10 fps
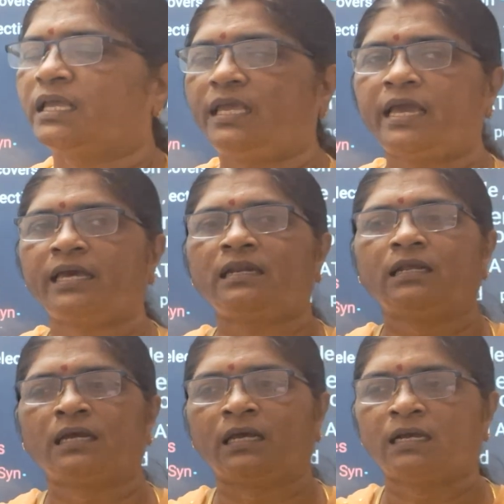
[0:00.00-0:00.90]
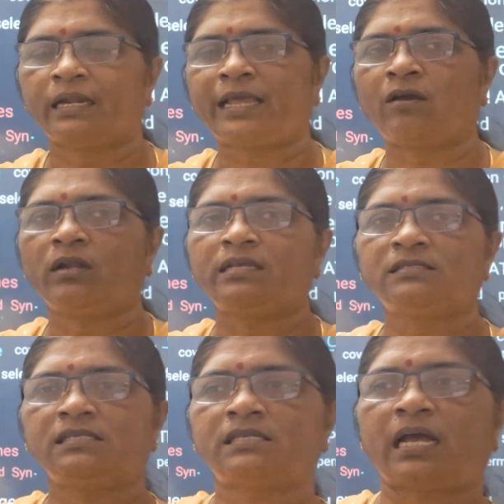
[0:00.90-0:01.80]
here uh,
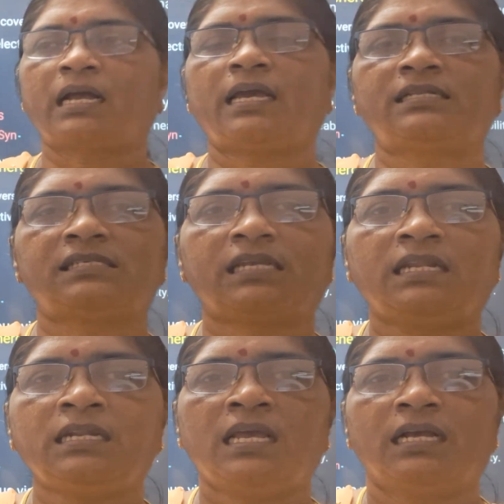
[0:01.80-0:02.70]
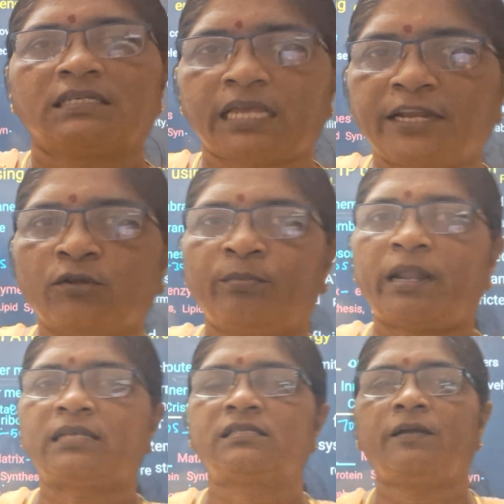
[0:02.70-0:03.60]
glycolysis occurs in
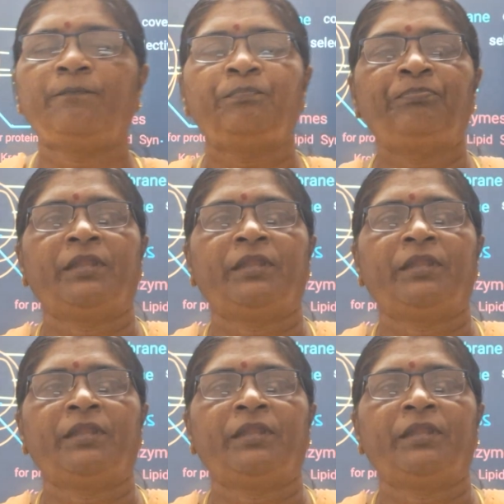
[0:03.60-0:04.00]
cytoplasm